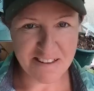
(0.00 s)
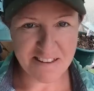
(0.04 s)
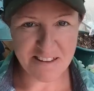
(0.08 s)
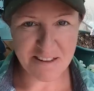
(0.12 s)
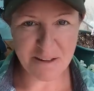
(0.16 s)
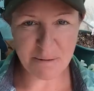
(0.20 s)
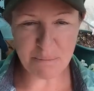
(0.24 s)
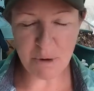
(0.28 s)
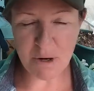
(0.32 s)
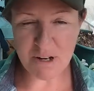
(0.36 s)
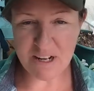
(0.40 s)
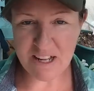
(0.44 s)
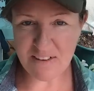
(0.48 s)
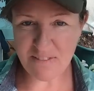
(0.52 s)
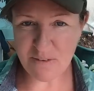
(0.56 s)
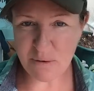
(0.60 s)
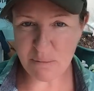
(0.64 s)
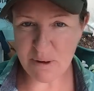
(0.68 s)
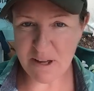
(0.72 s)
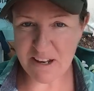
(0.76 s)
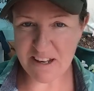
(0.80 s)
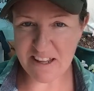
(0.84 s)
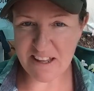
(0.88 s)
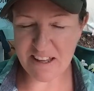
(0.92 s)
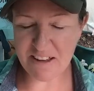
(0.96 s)
Good morning,
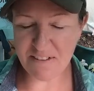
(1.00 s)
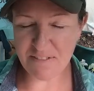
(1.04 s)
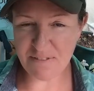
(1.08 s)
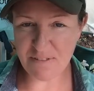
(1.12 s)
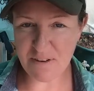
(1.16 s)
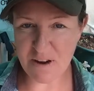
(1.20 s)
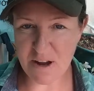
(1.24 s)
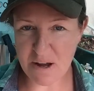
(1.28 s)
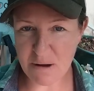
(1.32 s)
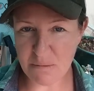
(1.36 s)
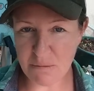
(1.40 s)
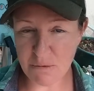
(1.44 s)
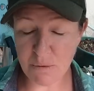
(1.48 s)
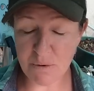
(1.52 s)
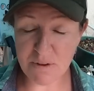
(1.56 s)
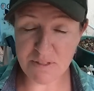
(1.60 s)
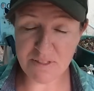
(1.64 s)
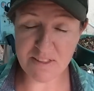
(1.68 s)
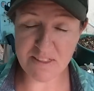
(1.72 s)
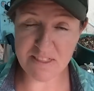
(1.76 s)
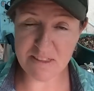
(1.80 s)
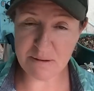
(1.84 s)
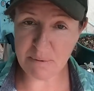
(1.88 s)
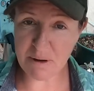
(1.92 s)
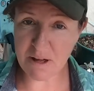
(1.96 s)
everybody, from
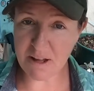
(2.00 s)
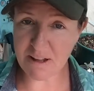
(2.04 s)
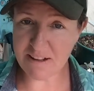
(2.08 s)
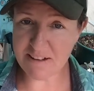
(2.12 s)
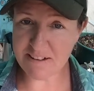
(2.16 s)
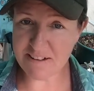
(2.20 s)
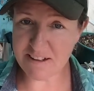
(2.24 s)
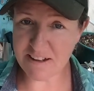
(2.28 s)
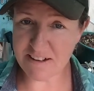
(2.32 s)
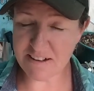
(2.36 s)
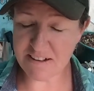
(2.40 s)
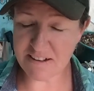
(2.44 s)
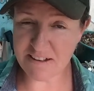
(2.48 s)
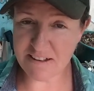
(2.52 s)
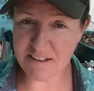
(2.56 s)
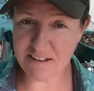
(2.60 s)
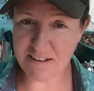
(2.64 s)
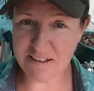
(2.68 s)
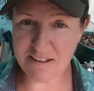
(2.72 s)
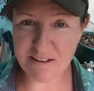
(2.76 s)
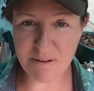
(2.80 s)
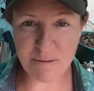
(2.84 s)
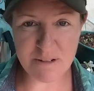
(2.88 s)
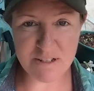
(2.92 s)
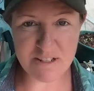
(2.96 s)
within the
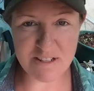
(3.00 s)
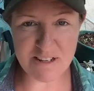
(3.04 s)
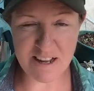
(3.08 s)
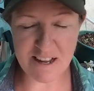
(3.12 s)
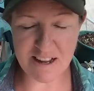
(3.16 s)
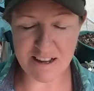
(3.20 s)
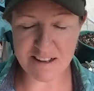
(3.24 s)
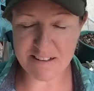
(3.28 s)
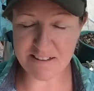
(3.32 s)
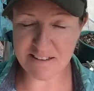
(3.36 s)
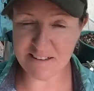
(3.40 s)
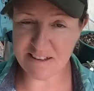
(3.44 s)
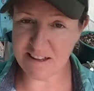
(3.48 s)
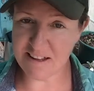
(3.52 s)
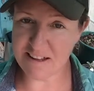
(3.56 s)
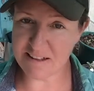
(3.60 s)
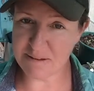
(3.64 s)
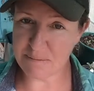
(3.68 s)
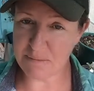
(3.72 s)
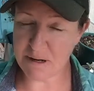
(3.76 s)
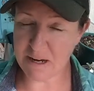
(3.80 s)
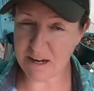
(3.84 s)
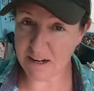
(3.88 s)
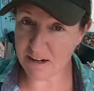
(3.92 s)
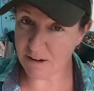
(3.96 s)
polytunnel, which acts as
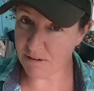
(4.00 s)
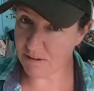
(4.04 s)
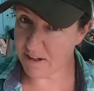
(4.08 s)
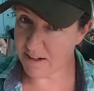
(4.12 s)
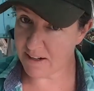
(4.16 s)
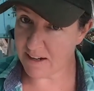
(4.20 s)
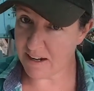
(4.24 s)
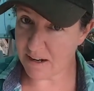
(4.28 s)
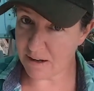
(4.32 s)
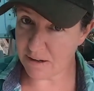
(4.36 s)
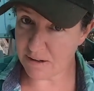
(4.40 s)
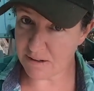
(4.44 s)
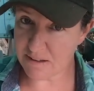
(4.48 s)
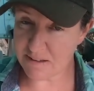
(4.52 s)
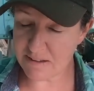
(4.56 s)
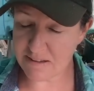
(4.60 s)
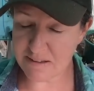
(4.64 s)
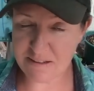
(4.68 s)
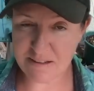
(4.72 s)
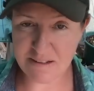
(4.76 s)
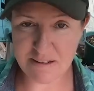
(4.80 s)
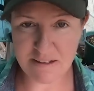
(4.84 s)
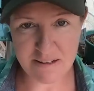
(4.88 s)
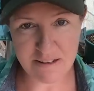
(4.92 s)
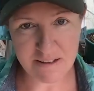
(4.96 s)
my
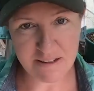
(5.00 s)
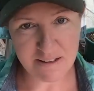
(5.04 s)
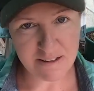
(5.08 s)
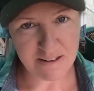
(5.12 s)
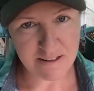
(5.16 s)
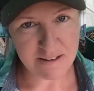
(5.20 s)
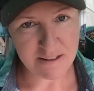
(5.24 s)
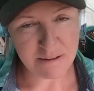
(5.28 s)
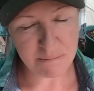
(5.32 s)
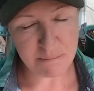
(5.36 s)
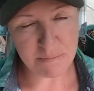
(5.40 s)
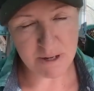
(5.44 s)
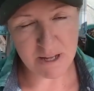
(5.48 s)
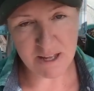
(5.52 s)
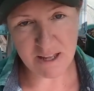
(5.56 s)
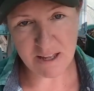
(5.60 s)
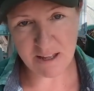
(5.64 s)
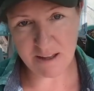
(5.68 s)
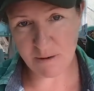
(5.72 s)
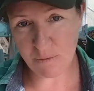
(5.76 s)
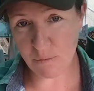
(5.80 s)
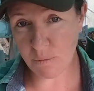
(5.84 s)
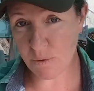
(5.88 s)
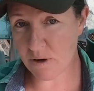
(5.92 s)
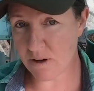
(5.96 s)
greenhouse,
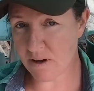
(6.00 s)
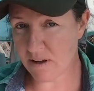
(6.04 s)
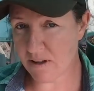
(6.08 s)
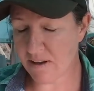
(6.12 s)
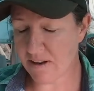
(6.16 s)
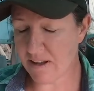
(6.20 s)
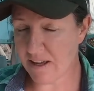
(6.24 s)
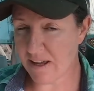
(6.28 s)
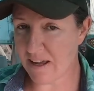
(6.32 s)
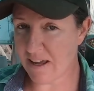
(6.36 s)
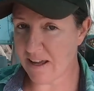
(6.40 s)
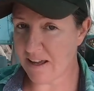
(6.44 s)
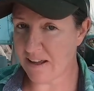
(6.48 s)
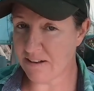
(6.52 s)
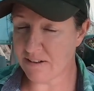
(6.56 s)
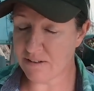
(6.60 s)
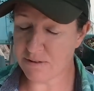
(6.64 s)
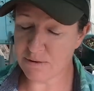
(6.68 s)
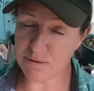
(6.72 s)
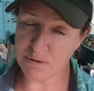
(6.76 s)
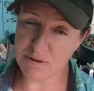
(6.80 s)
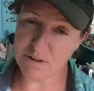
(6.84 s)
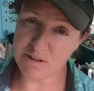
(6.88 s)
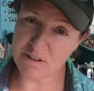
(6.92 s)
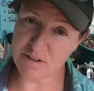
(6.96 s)
my wood and
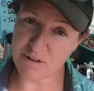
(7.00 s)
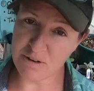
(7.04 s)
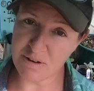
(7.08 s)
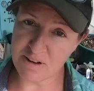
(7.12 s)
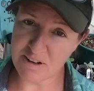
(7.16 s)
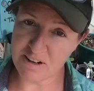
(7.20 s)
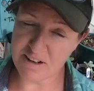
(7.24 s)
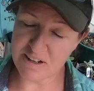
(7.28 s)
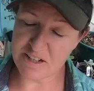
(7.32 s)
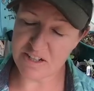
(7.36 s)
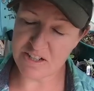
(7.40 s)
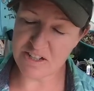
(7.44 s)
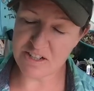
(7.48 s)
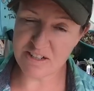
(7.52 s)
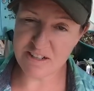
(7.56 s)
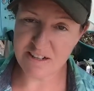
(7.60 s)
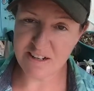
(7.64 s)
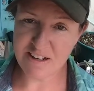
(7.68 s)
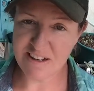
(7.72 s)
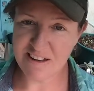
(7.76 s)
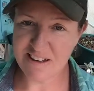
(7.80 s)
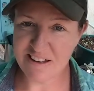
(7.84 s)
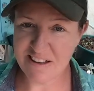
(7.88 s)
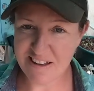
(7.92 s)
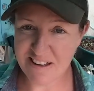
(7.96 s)
tool storage,
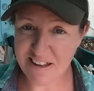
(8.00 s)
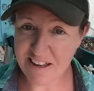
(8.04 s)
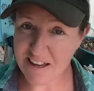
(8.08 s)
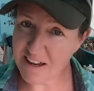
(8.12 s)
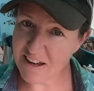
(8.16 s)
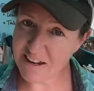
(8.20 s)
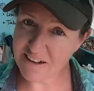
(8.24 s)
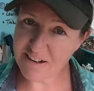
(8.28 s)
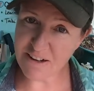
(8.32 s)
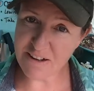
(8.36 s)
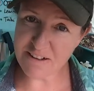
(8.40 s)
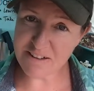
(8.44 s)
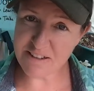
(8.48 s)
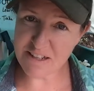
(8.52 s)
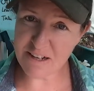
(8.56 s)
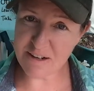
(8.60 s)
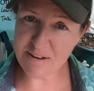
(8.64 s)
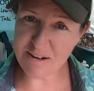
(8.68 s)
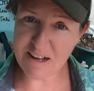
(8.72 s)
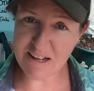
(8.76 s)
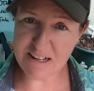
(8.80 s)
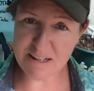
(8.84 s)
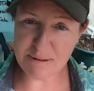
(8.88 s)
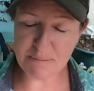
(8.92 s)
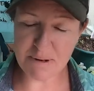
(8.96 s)
and also
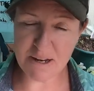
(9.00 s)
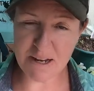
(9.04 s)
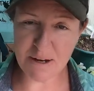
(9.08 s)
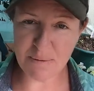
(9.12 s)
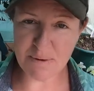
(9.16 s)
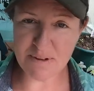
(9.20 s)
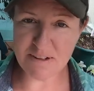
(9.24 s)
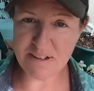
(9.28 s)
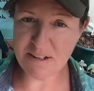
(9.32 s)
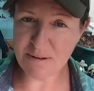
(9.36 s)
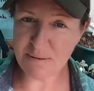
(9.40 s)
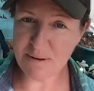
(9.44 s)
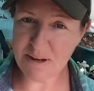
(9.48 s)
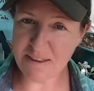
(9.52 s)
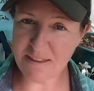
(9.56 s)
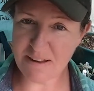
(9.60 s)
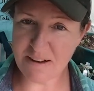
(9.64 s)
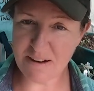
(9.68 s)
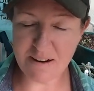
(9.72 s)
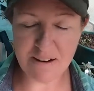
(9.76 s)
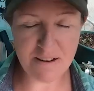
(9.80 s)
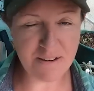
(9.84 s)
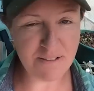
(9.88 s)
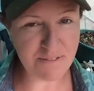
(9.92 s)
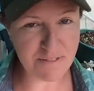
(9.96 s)
as my windy
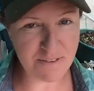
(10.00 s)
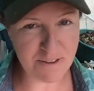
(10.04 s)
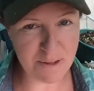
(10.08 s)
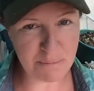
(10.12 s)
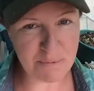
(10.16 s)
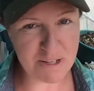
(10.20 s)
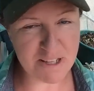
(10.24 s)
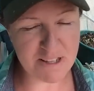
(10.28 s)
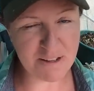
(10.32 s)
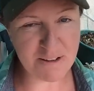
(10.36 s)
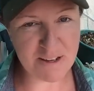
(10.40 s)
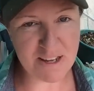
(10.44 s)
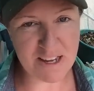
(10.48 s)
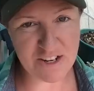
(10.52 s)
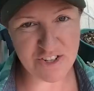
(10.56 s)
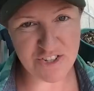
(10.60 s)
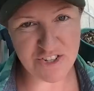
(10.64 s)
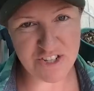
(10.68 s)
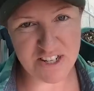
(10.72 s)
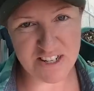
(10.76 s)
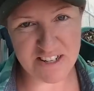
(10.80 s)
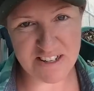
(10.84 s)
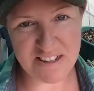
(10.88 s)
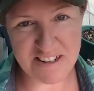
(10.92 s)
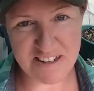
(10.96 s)
weather filming
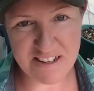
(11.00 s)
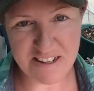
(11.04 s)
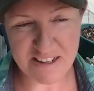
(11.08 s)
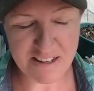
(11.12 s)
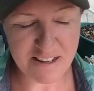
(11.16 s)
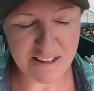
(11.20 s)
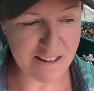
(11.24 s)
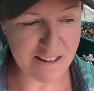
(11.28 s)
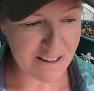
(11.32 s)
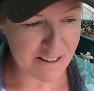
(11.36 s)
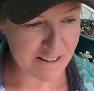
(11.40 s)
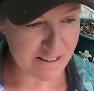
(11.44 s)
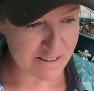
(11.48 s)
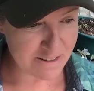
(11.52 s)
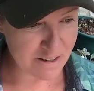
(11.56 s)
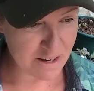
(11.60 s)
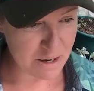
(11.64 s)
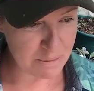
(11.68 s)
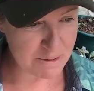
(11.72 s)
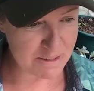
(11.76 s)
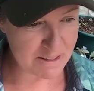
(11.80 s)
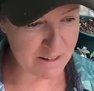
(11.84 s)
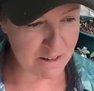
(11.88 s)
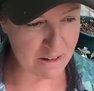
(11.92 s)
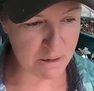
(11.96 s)
location. So
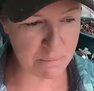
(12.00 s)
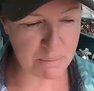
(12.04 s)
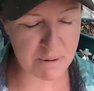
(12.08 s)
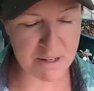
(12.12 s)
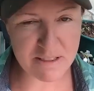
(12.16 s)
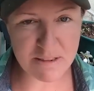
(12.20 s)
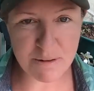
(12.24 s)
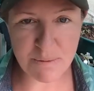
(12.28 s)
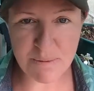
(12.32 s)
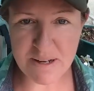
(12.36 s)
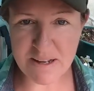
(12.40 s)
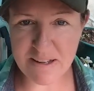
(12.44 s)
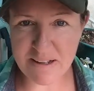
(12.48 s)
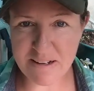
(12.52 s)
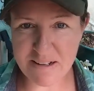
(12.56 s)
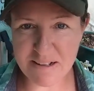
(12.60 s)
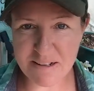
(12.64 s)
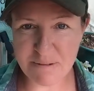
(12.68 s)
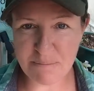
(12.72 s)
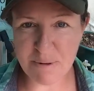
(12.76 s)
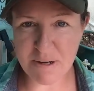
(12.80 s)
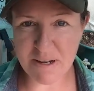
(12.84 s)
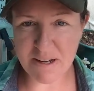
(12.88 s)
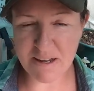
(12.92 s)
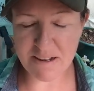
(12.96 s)
I'm in here to beat the
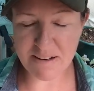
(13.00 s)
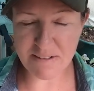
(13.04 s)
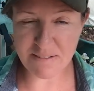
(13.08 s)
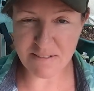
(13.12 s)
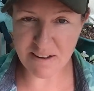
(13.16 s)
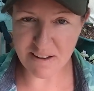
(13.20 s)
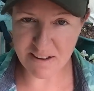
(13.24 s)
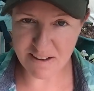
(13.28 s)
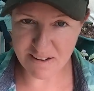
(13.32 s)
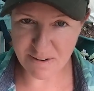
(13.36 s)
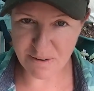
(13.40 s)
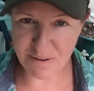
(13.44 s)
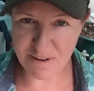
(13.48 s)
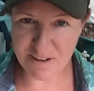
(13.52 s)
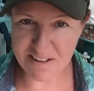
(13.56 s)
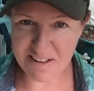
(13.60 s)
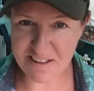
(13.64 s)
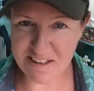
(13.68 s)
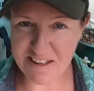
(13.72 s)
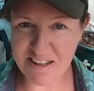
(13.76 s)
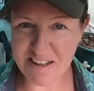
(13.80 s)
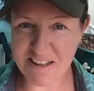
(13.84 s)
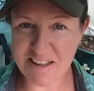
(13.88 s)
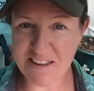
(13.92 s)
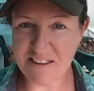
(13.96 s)
wind, but
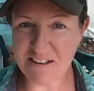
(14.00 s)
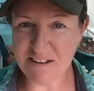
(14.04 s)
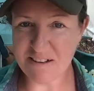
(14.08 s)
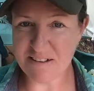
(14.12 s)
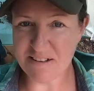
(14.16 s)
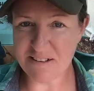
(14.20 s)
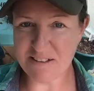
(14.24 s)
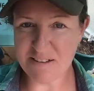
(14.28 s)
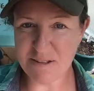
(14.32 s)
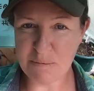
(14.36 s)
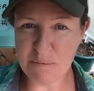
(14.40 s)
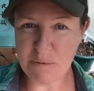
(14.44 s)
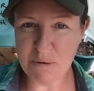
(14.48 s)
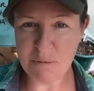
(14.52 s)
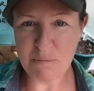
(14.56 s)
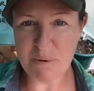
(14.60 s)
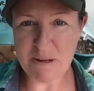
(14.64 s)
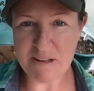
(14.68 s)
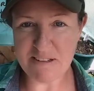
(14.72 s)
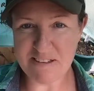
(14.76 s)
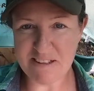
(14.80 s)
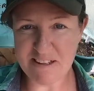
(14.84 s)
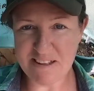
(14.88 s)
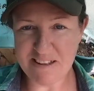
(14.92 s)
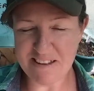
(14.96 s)
annoyingly there's a super
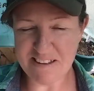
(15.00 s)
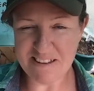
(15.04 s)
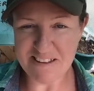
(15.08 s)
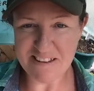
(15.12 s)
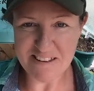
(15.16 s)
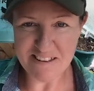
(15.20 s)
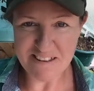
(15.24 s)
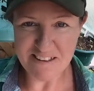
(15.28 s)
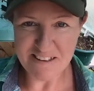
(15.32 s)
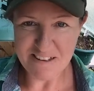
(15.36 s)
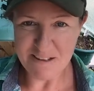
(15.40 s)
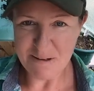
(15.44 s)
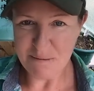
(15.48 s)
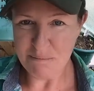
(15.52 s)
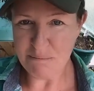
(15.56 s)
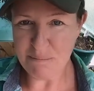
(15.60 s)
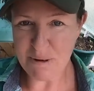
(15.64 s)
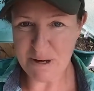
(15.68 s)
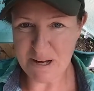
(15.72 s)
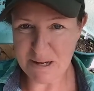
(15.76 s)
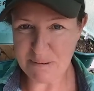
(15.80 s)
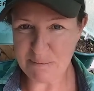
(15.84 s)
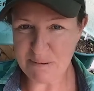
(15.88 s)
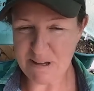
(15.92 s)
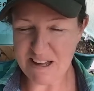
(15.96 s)
buzzy
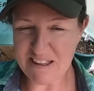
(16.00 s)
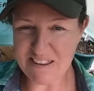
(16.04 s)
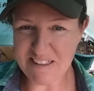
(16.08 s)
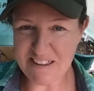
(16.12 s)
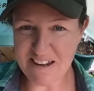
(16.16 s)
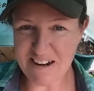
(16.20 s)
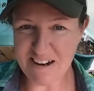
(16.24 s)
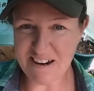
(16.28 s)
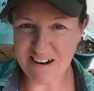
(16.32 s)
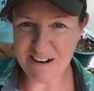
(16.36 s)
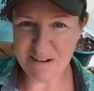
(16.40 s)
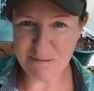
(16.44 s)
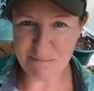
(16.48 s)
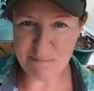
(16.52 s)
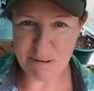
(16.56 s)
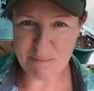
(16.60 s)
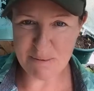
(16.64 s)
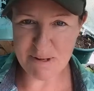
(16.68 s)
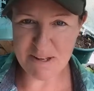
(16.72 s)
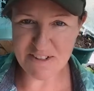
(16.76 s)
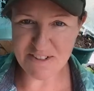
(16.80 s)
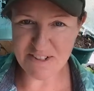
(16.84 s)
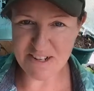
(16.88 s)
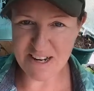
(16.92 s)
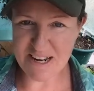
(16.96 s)
bug back there,
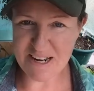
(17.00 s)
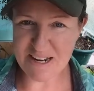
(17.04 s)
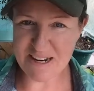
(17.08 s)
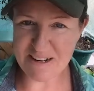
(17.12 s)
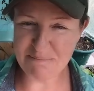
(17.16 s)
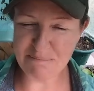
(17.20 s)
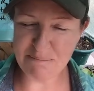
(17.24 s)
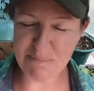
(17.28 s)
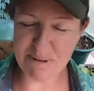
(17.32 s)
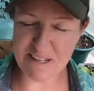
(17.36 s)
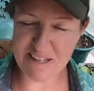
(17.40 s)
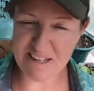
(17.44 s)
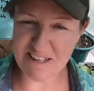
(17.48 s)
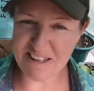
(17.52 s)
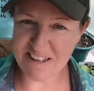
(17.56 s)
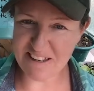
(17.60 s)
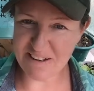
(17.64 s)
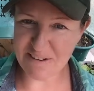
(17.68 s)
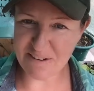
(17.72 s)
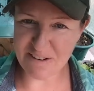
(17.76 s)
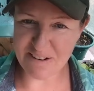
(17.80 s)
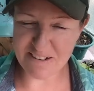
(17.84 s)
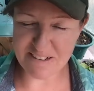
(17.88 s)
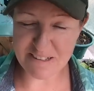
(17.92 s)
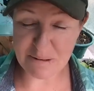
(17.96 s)
maybe a giant bee
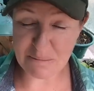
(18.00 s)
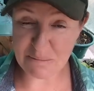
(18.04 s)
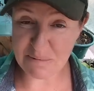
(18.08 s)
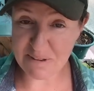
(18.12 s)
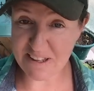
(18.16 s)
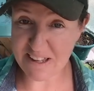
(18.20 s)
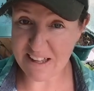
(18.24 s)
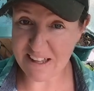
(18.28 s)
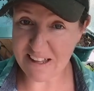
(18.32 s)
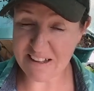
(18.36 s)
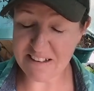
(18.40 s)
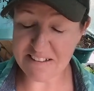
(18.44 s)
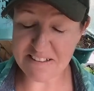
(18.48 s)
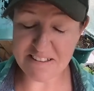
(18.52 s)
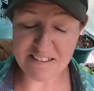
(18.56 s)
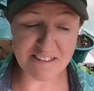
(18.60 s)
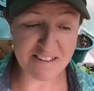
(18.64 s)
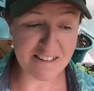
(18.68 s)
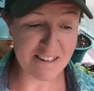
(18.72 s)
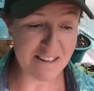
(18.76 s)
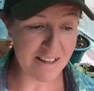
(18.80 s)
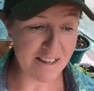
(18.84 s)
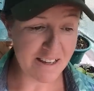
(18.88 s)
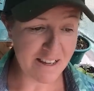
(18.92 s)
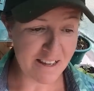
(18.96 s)
or something
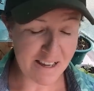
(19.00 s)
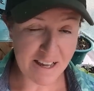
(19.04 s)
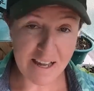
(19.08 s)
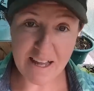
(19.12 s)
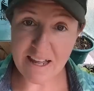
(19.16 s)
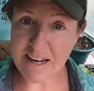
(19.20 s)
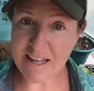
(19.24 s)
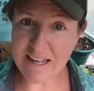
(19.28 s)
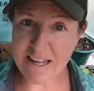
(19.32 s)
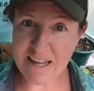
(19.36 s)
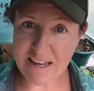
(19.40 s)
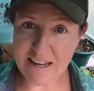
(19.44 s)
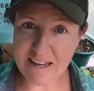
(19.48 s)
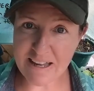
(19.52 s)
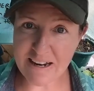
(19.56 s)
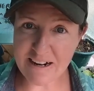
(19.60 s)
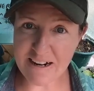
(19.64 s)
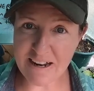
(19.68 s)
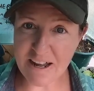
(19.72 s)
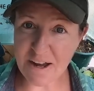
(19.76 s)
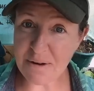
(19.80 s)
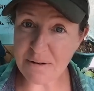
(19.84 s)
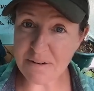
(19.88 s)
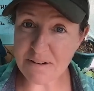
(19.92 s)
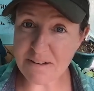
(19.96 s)
else, and I can't get it
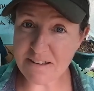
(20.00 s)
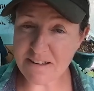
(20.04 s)
out.